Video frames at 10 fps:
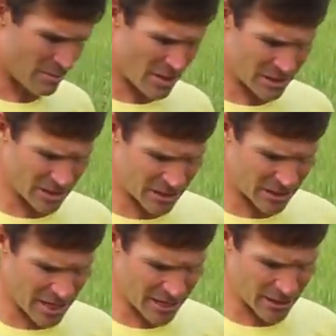it's
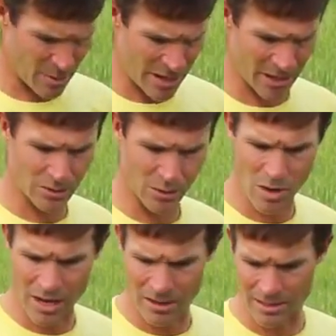setting its panicles
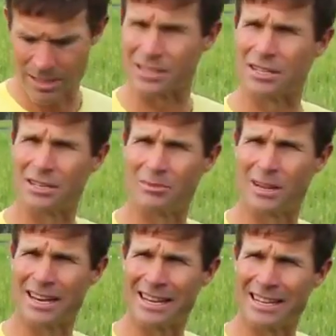well. There doesn't seem to
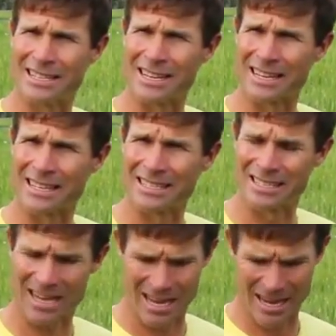be any
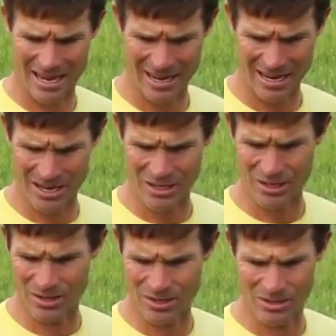insects
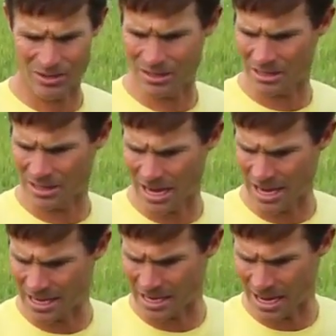issues,
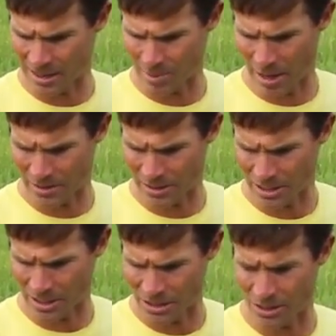any other
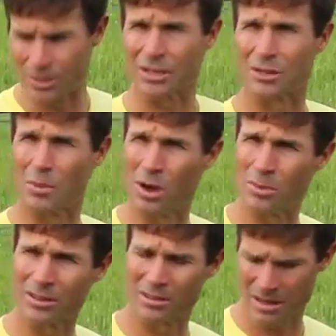pathogen issues at the
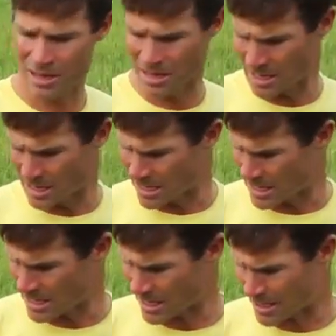moment.
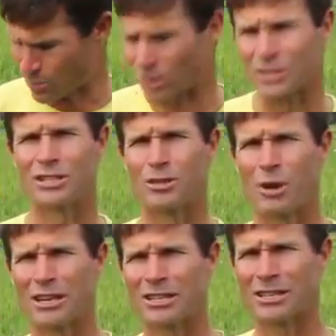Watch this
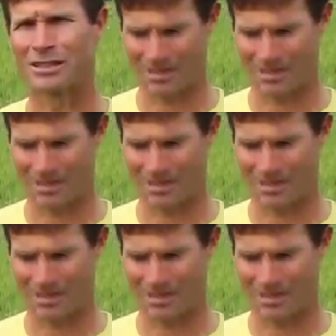space.